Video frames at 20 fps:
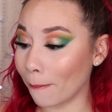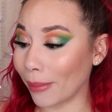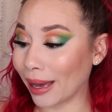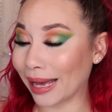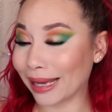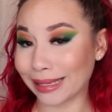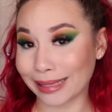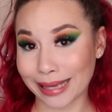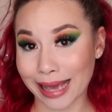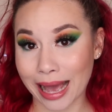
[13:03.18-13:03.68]

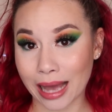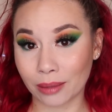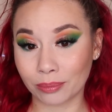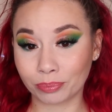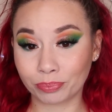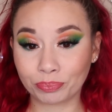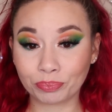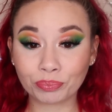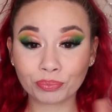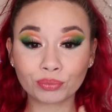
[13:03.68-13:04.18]
but yeah,
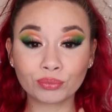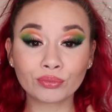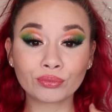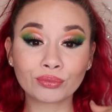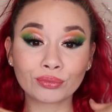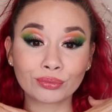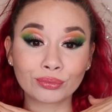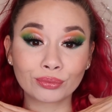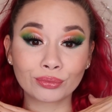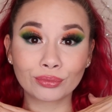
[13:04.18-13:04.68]

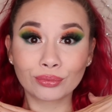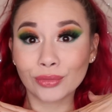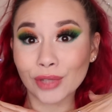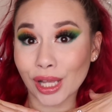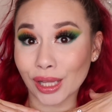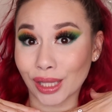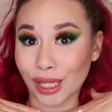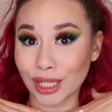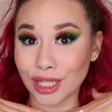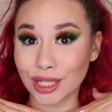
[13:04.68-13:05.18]

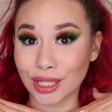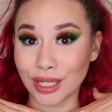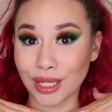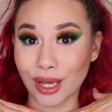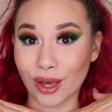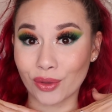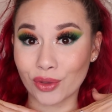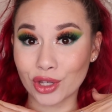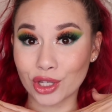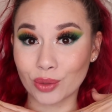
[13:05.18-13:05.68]
let's see
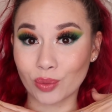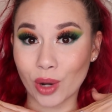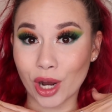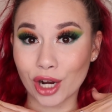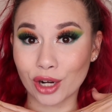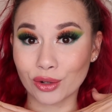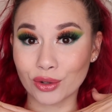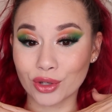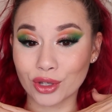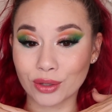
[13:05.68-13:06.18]
how this
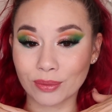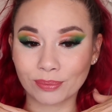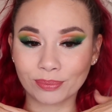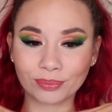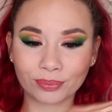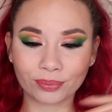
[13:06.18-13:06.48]
wears.